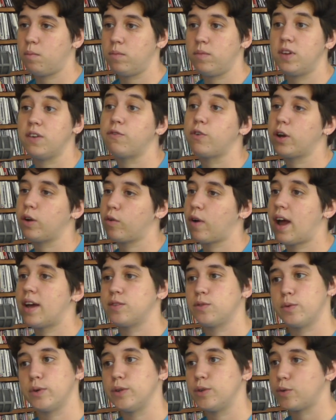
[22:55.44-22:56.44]
different
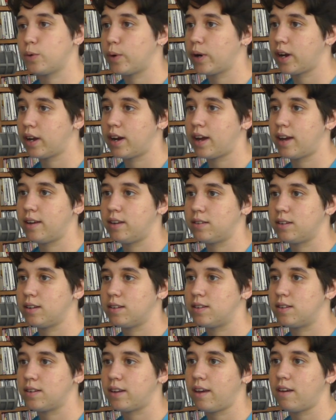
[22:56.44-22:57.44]
grassroots organizing
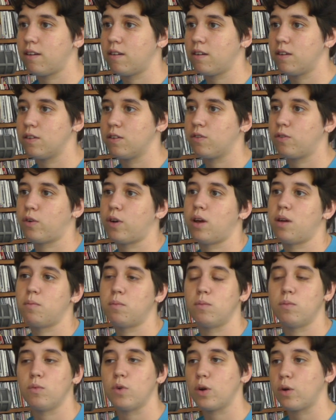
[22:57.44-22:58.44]
skills, from
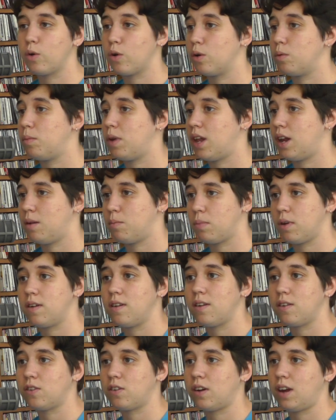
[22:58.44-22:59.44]
recruitment and
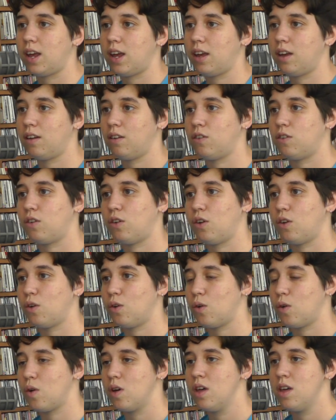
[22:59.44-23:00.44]
petitioning
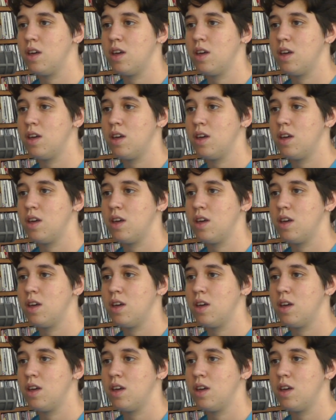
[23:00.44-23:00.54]
to